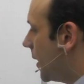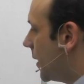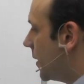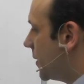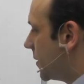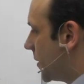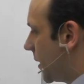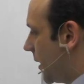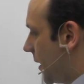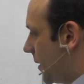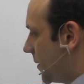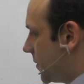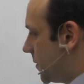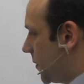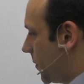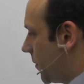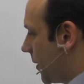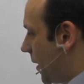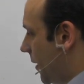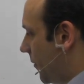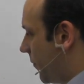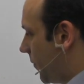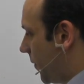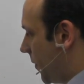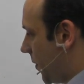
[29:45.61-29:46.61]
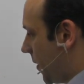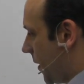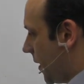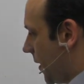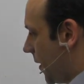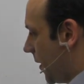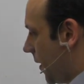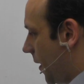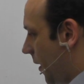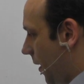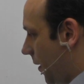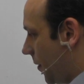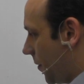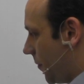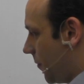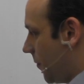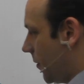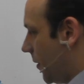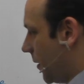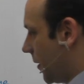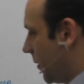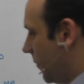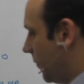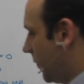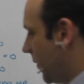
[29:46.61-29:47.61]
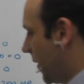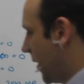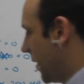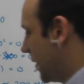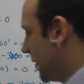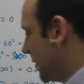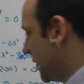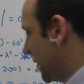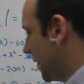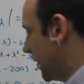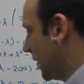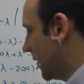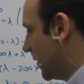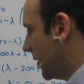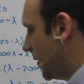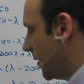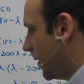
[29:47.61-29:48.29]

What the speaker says: So let's do that for the other eigenvector.